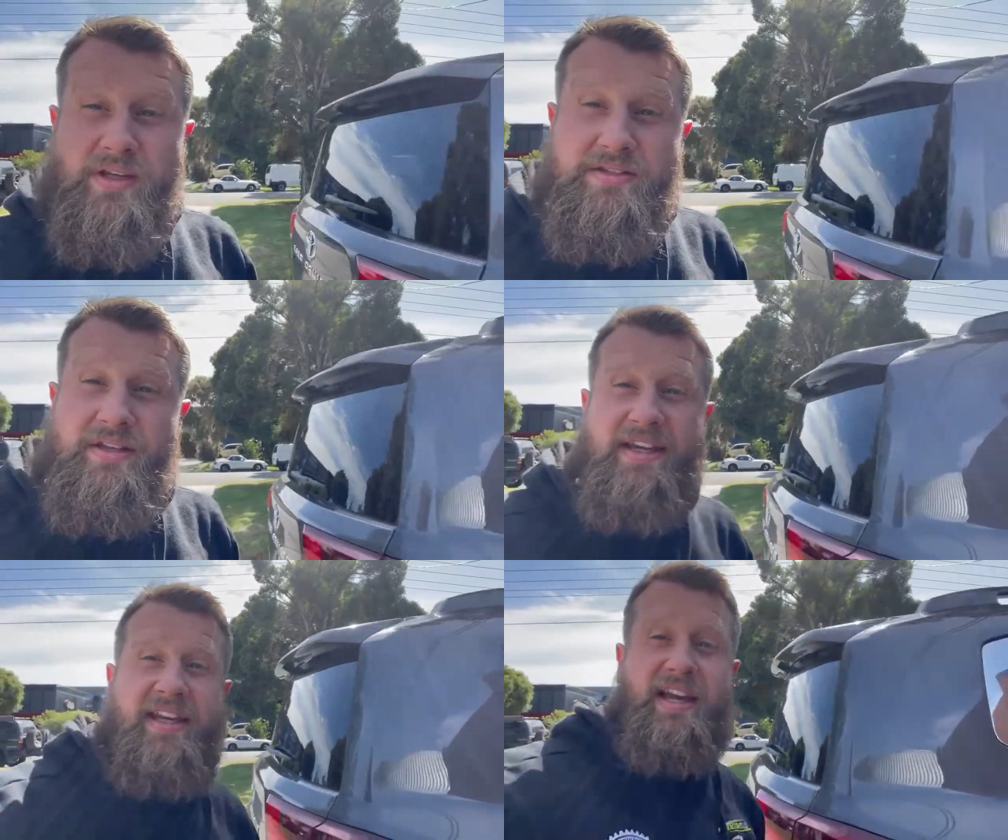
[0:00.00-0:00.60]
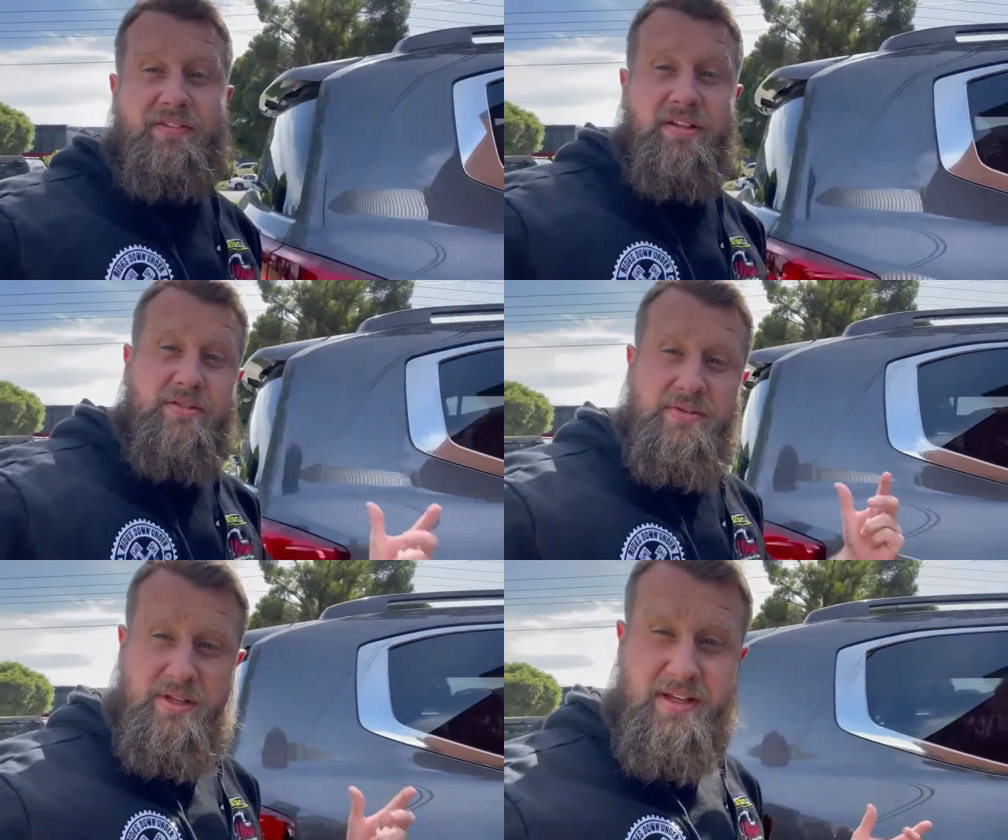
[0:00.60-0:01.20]
So there you have it.
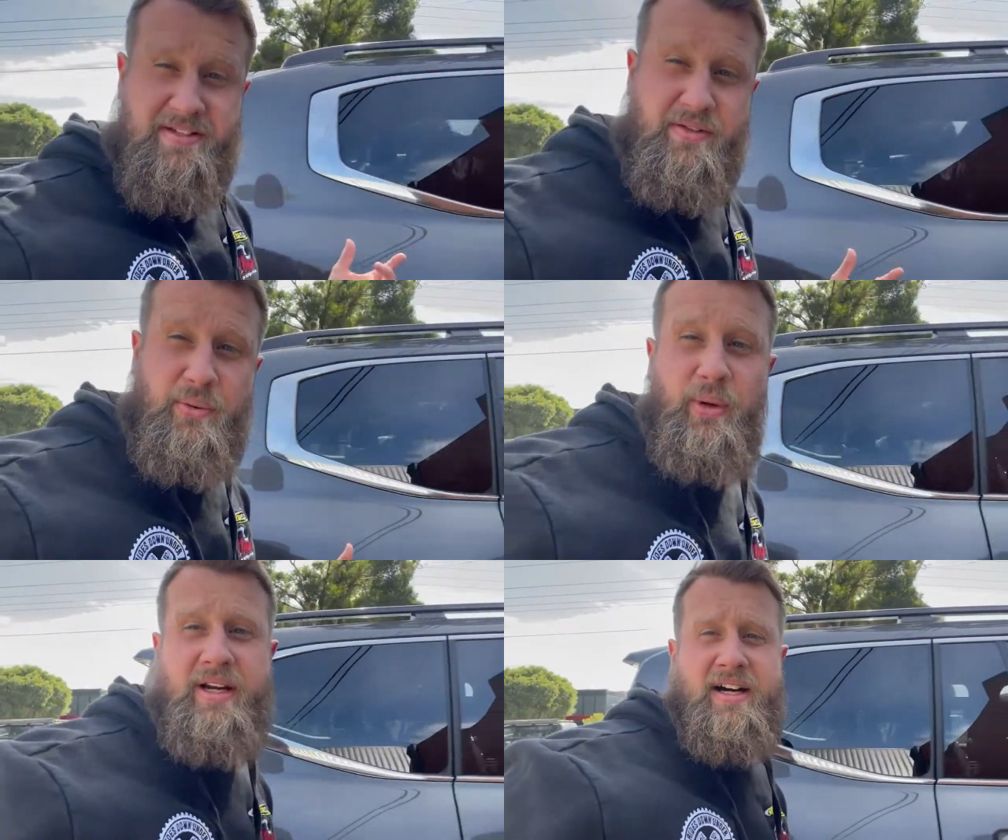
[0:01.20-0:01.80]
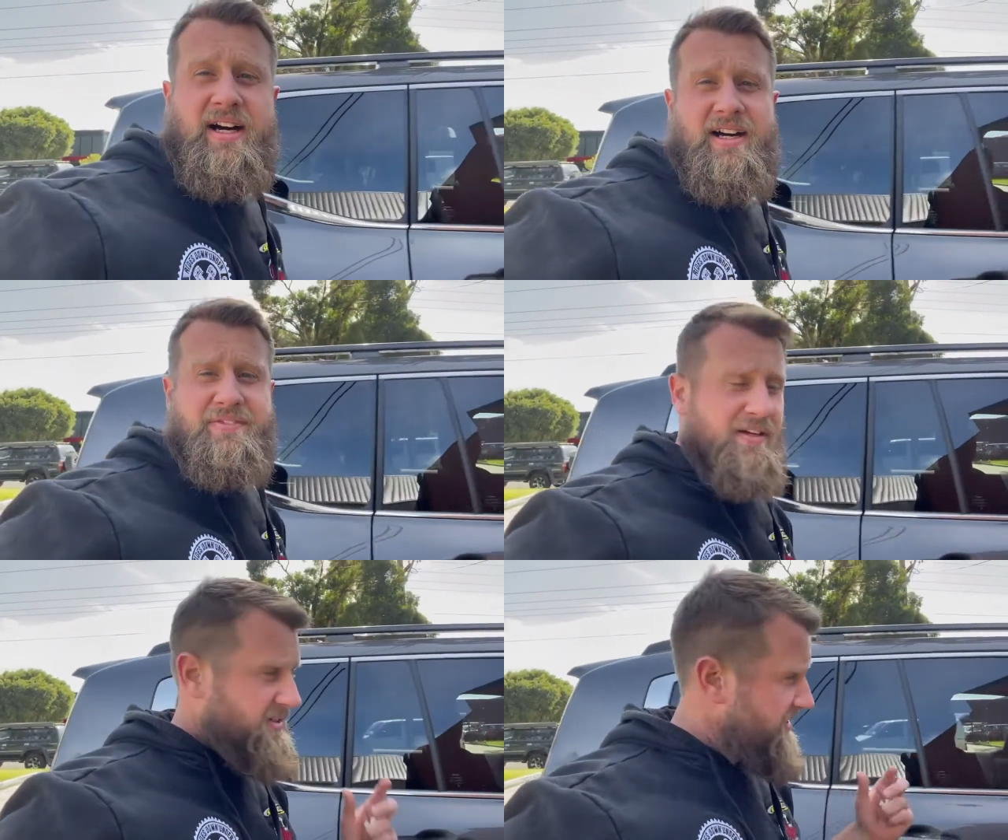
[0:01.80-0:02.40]
So that's a three and a half
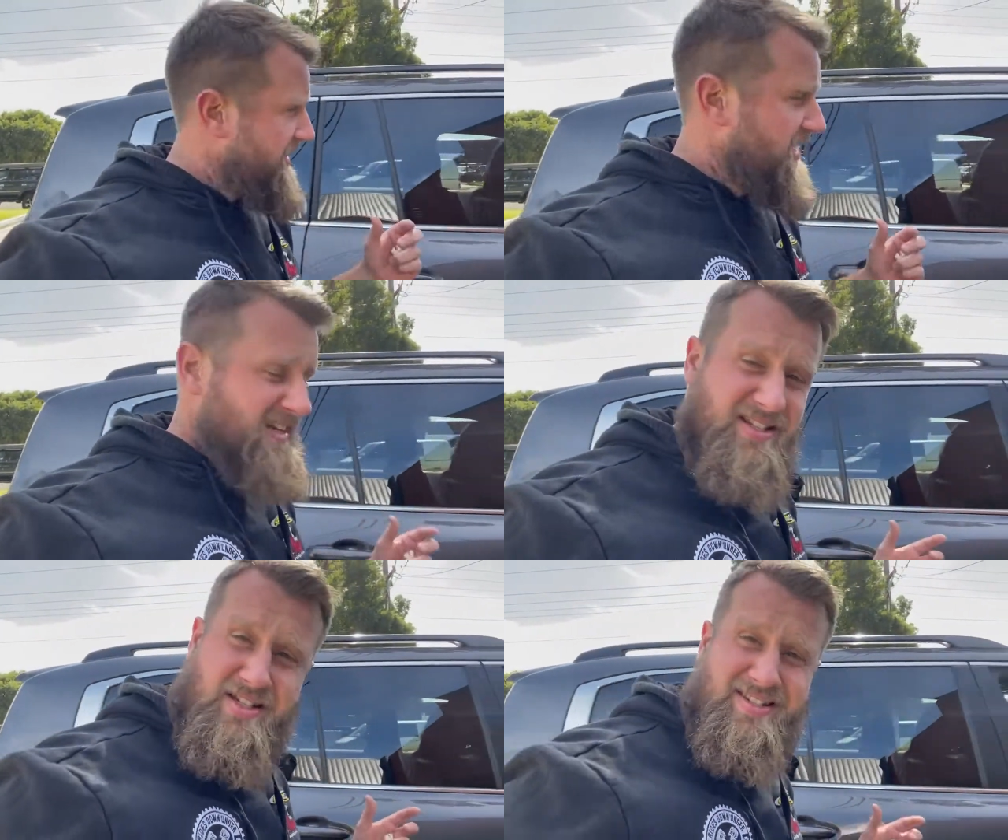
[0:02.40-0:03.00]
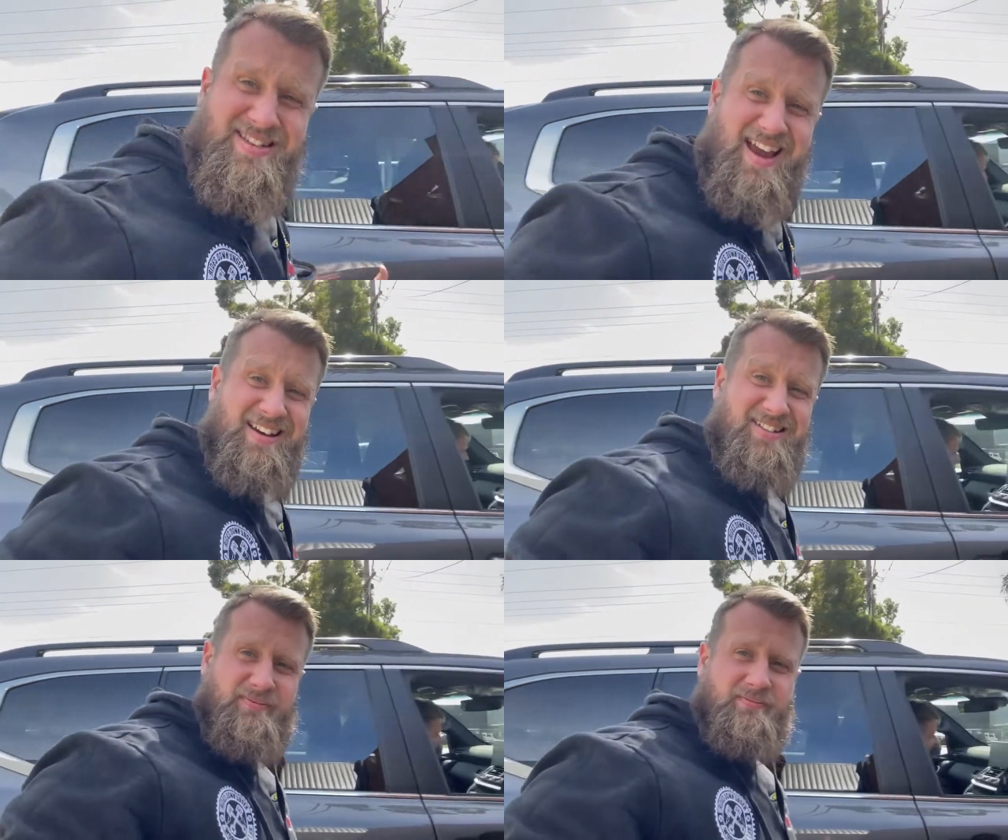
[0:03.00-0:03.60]
inch stain.